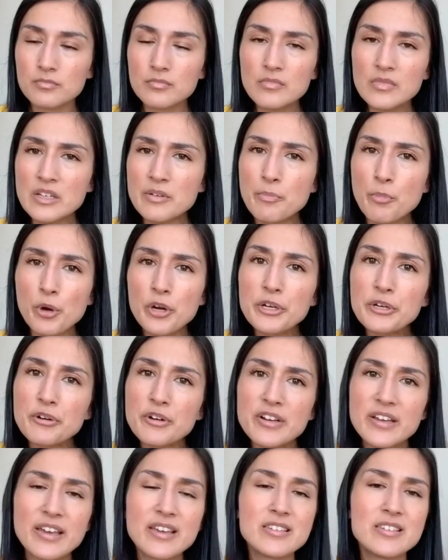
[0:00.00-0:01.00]
more
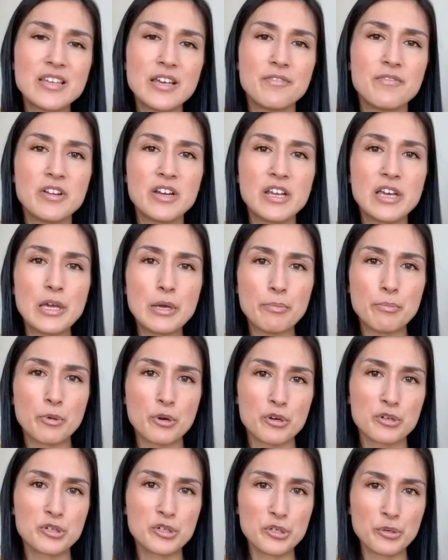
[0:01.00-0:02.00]
creativity, more
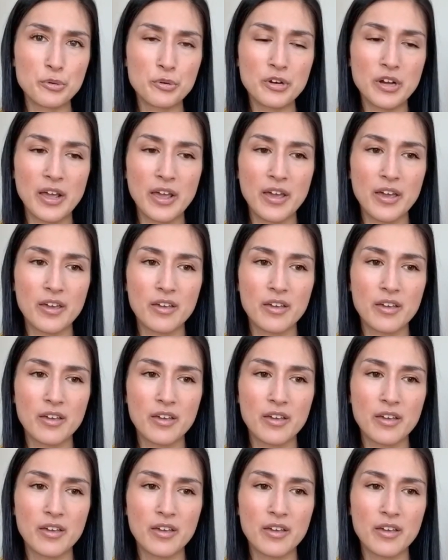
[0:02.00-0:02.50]
joy?